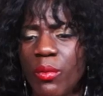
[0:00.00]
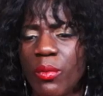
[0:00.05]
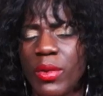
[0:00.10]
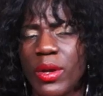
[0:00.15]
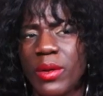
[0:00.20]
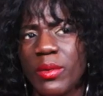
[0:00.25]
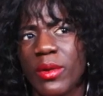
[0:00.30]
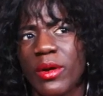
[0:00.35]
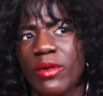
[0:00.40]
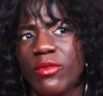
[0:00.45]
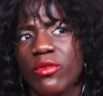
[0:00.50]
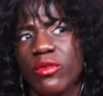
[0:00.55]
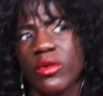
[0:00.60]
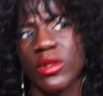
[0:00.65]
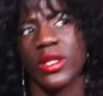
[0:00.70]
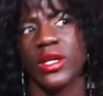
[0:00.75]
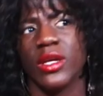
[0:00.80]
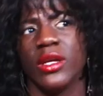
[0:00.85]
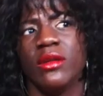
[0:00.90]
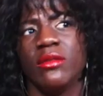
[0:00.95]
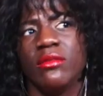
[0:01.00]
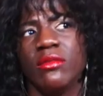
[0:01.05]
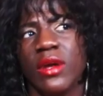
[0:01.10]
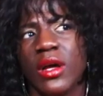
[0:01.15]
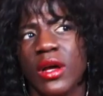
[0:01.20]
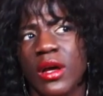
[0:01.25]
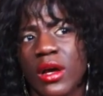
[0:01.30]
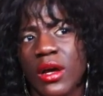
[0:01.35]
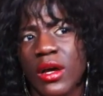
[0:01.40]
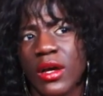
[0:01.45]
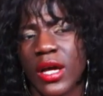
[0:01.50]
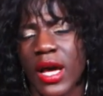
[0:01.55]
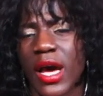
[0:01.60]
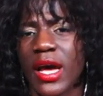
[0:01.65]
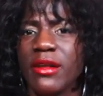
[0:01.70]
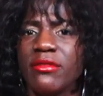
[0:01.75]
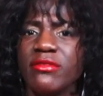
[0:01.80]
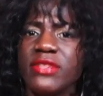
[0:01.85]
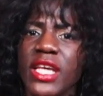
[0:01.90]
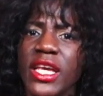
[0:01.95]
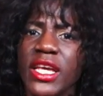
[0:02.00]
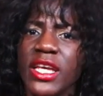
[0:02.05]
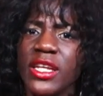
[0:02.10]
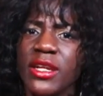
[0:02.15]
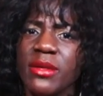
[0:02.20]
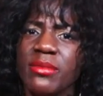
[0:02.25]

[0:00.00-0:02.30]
People have really kind of taken